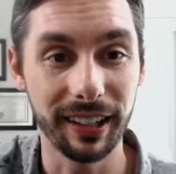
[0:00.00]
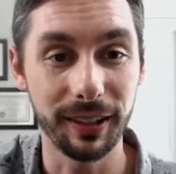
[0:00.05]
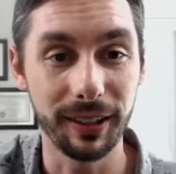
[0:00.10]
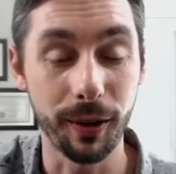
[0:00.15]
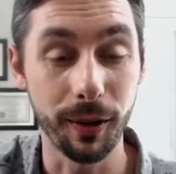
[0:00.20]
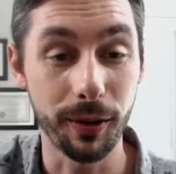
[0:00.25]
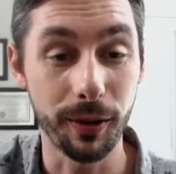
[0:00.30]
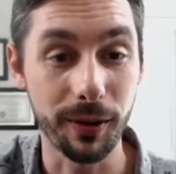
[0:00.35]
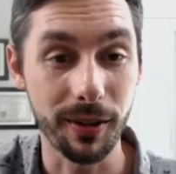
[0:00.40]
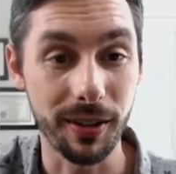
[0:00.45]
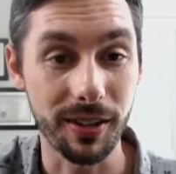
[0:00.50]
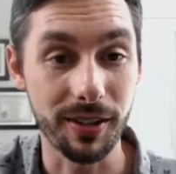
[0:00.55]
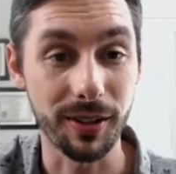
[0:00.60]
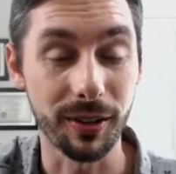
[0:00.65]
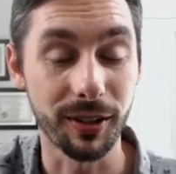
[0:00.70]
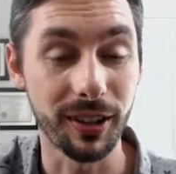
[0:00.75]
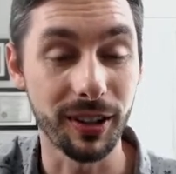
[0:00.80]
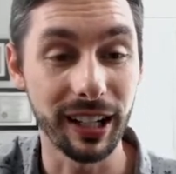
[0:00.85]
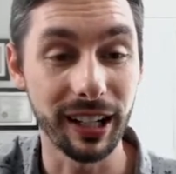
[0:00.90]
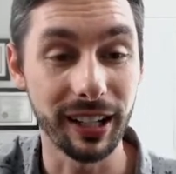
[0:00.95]
go through this
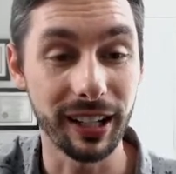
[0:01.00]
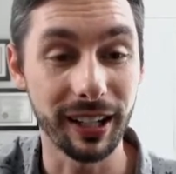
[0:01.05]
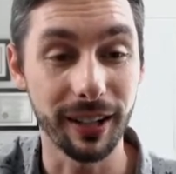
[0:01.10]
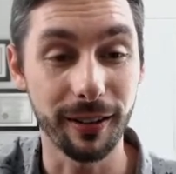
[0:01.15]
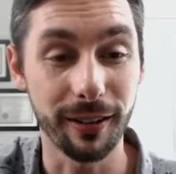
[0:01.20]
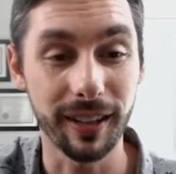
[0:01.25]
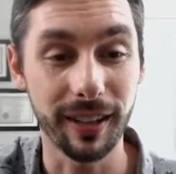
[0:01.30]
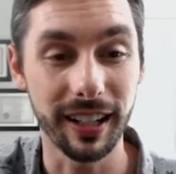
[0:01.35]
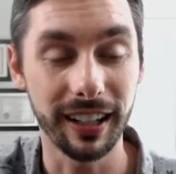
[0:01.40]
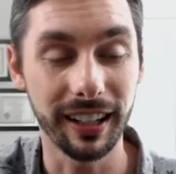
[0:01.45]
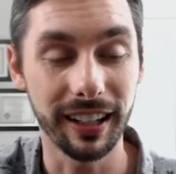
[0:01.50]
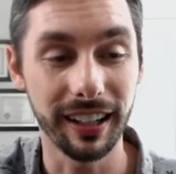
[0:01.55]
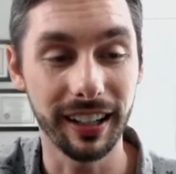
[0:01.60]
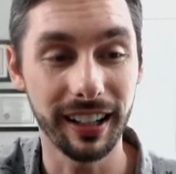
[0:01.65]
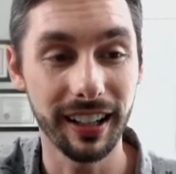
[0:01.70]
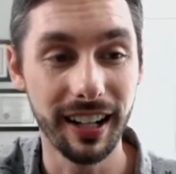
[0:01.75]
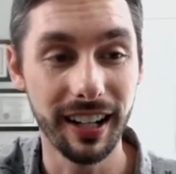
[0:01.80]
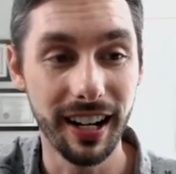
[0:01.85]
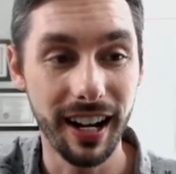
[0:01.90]
learning curve here